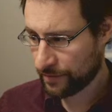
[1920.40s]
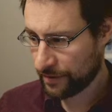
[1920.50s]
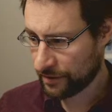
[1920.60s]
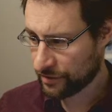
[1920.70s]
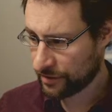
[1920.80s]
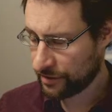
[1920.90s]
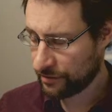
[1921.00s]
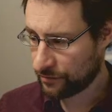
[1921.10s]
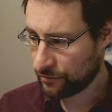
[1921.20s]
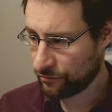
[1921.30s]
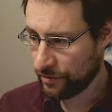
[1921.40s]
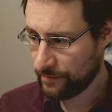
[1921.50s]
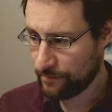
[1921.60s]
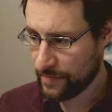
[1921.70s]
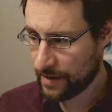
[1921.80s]
page IO
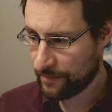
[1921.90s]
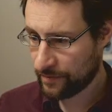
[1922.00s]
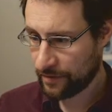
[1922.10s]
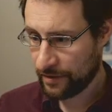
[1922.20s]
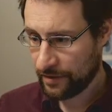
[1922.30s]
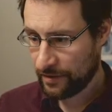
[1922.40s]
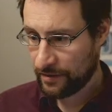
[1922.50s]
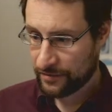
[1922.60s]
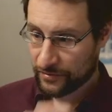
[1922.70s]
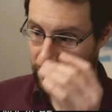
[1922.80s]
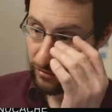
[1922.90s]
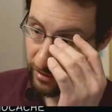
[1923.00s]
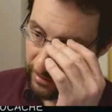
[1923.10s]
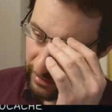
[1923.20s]
remap. So kernel